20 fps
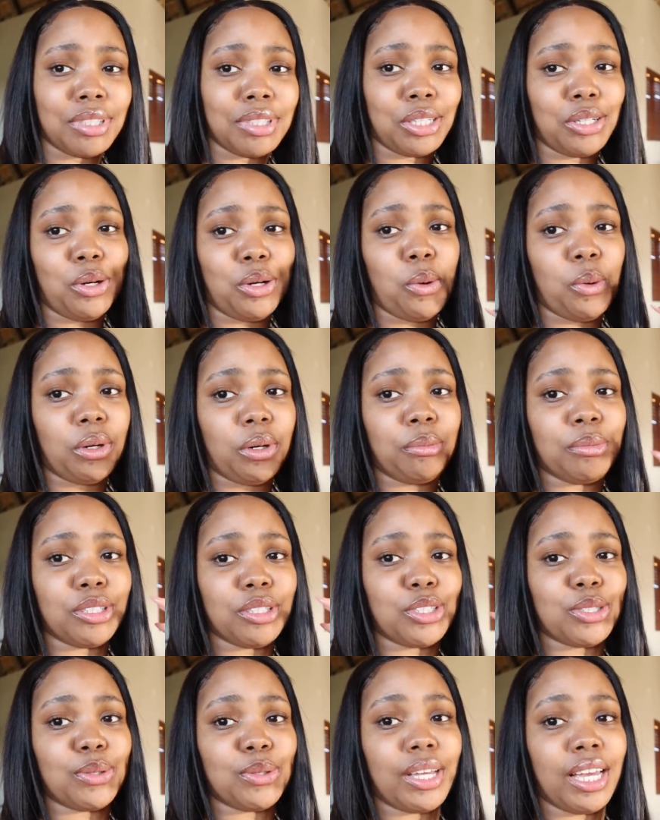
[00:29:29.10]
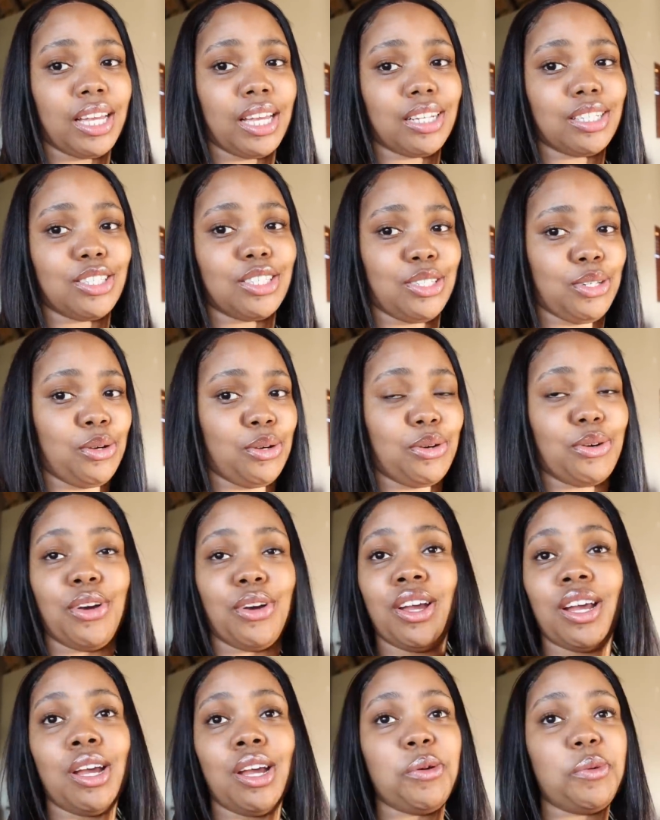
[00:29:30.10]
I don't know what Mr. can.
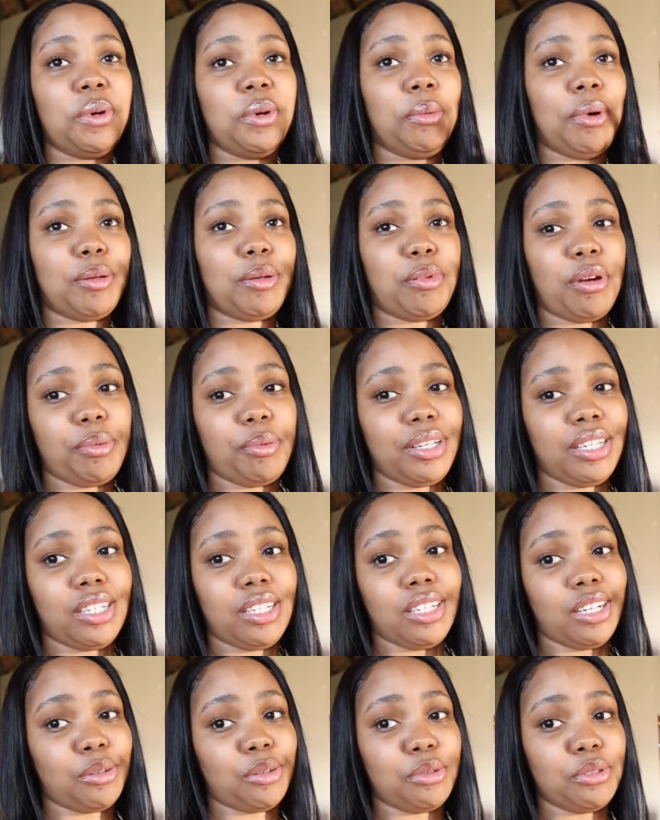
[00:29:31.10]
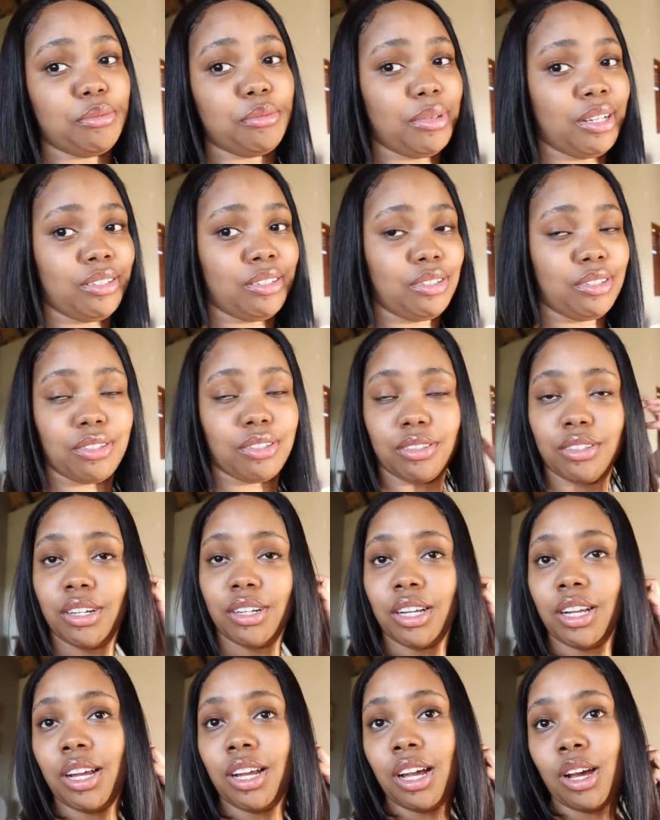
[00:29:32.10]
So we might probably eat in our room. I don't know,
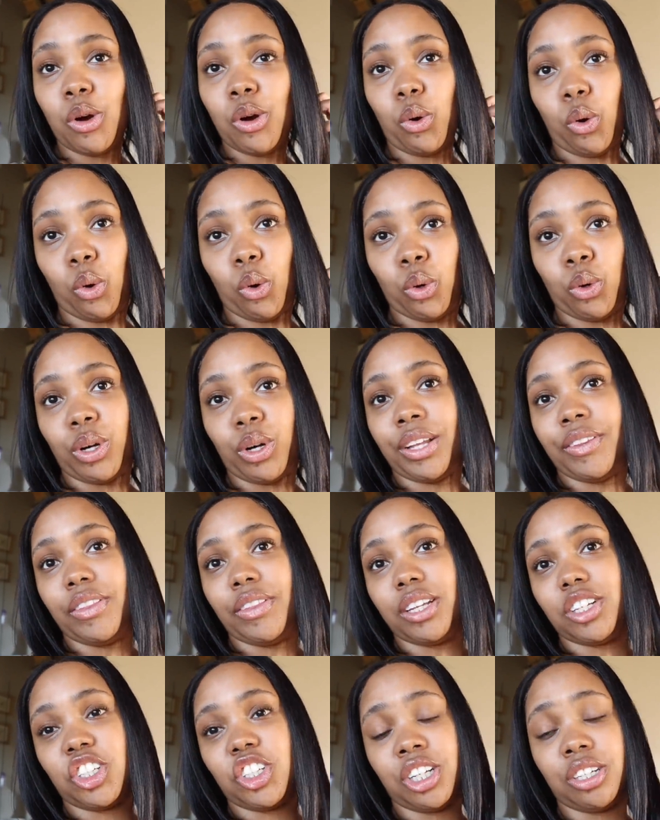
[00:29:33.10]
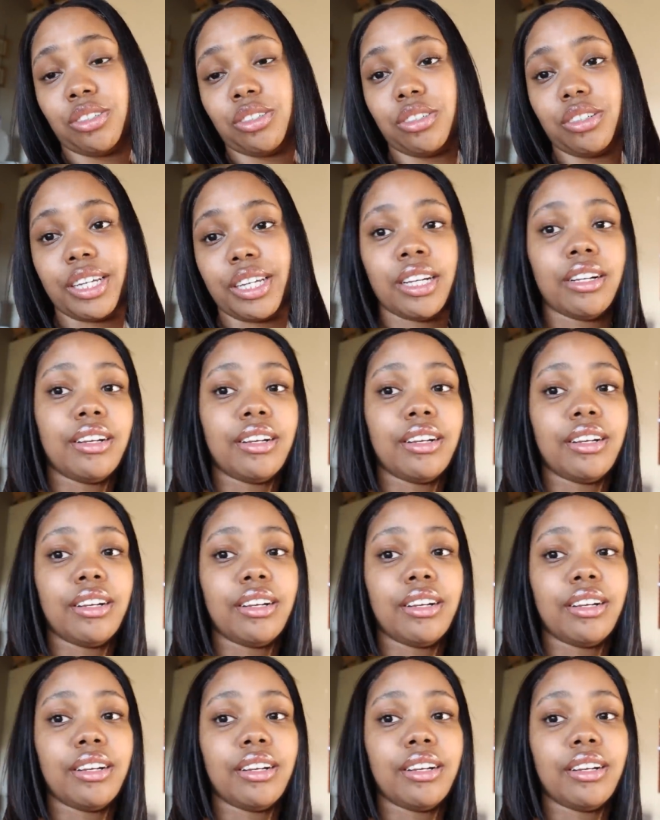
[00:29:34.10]
or in the general